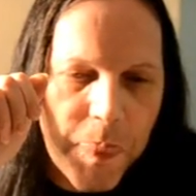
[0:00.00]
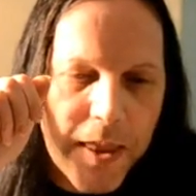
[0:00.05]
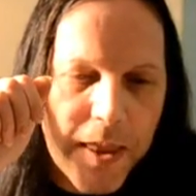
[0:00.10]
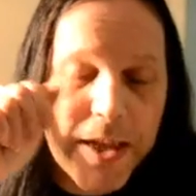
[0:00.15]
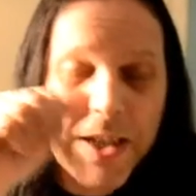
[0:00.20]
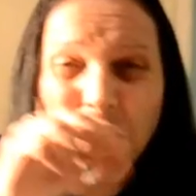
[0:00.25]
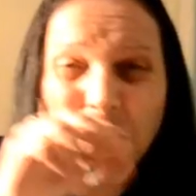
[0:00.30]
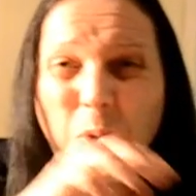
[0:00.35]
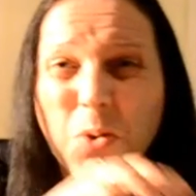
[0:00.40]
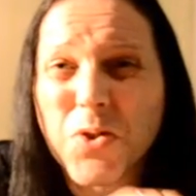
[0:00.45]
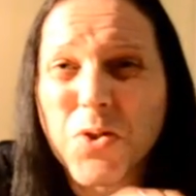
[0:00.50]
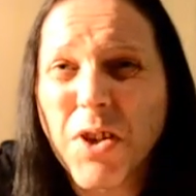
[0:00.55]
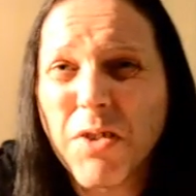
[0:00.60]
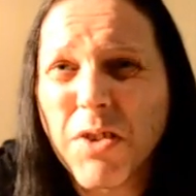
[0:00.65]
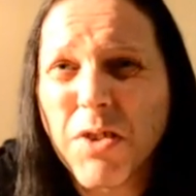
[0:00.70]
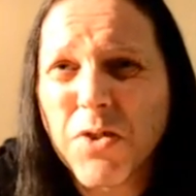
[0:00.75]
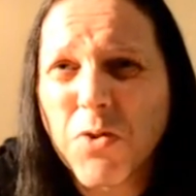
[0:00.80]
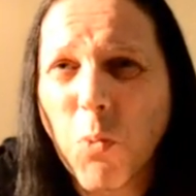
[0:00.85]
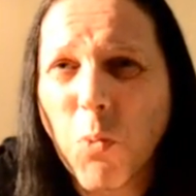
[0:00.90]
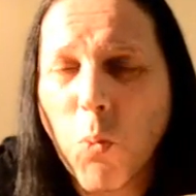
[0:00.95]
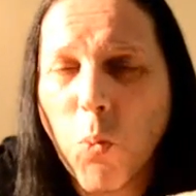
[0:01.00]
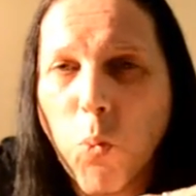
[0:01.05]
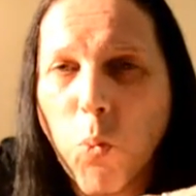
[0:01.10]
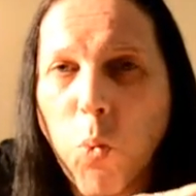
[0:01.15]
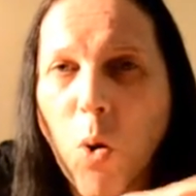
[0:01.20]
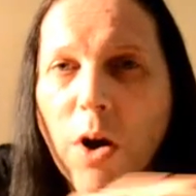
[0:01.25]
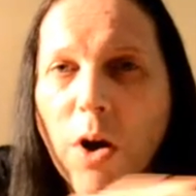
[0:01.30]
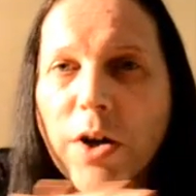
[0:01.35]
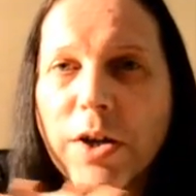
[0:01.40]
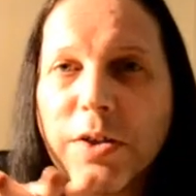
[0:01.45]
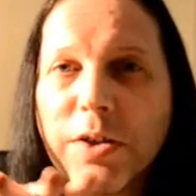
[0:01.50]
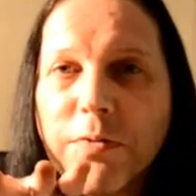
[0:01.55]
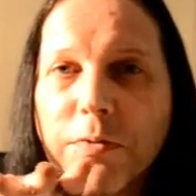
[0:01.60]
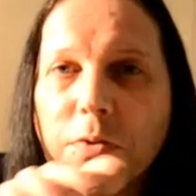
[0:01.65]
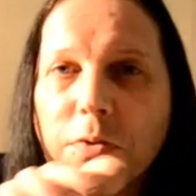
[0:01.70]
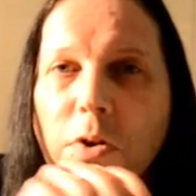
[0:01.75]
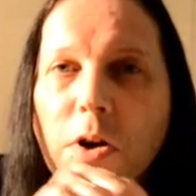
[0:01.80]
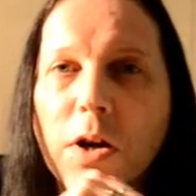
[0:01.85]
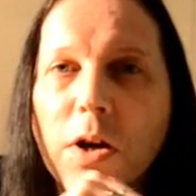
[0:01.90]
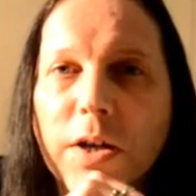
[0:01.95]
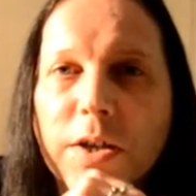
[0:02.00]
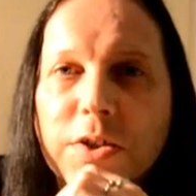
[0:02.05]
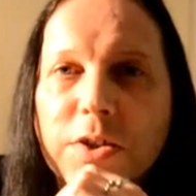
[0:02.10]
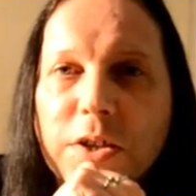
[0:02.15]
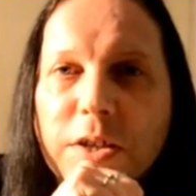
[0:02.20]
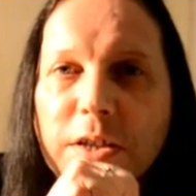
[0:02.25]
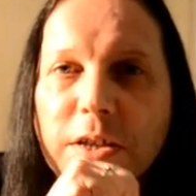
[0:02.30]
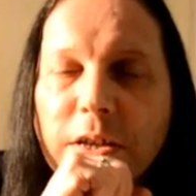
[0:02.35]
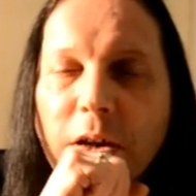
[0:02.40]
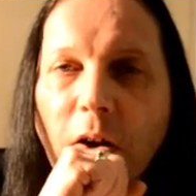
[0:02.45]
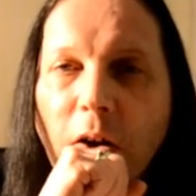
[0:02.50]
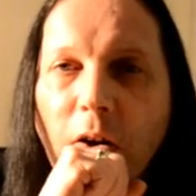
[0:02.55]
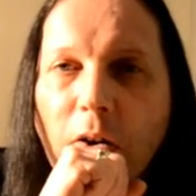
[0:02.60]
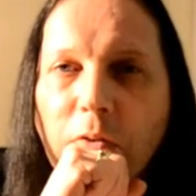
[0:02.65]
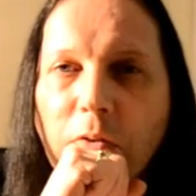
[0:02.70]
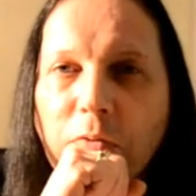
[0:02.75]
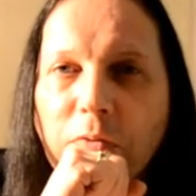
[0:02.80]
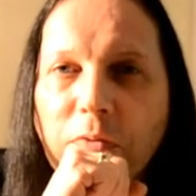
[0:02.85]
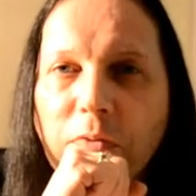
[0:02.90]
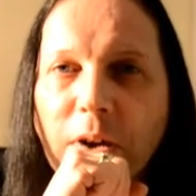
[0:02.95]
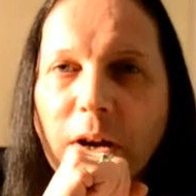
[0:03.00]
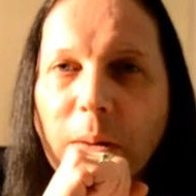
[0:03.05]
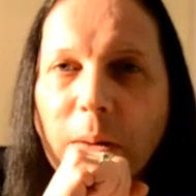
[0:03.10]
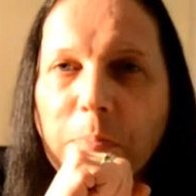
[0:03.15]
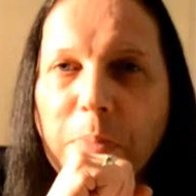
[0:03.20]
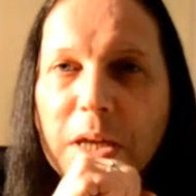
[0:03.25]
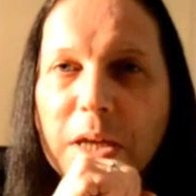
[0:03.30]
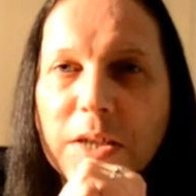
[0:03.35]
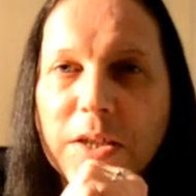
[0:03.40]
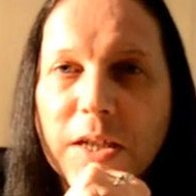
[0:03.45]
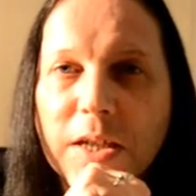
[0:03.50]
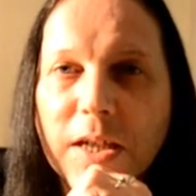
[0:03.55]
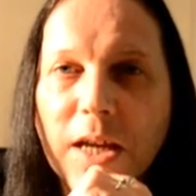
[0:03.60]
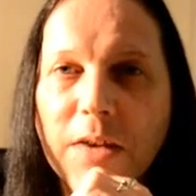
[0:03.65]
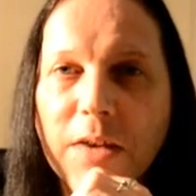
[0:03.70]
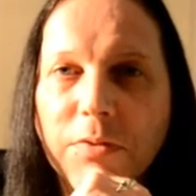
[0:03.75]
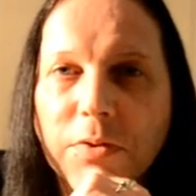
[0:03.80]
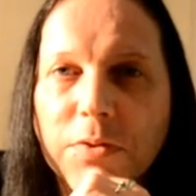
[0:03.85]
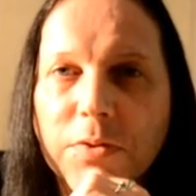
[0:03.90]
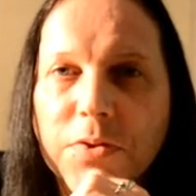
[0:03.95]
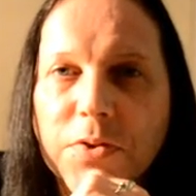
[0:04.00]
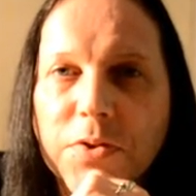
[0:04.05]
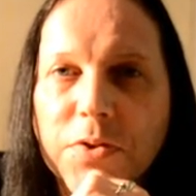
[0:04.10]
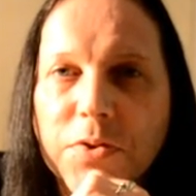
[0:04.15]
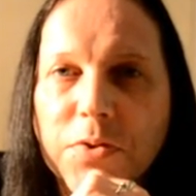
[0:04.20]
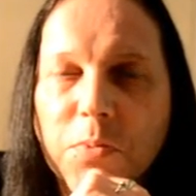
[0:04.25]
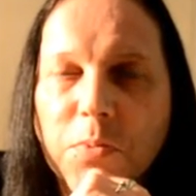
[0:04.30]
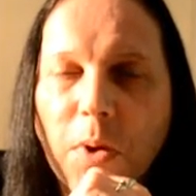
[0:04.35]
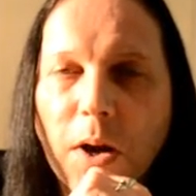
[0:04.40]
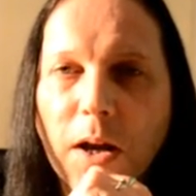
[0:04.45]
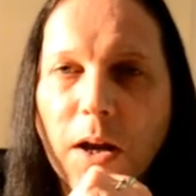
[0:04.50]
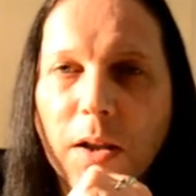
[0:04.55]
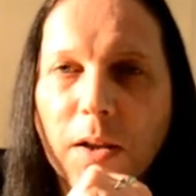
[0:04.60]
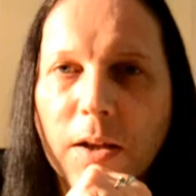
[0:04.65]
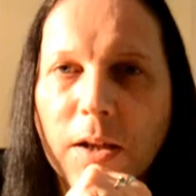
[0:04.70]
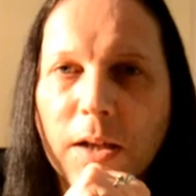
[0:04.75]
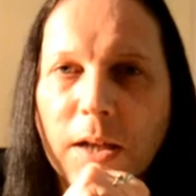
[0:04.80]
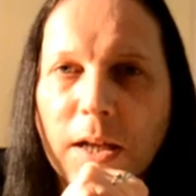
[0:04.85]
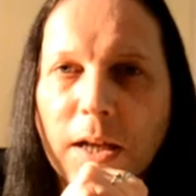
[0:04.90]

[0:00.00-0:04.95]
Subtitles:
It also does a wide variety of peating levels as well.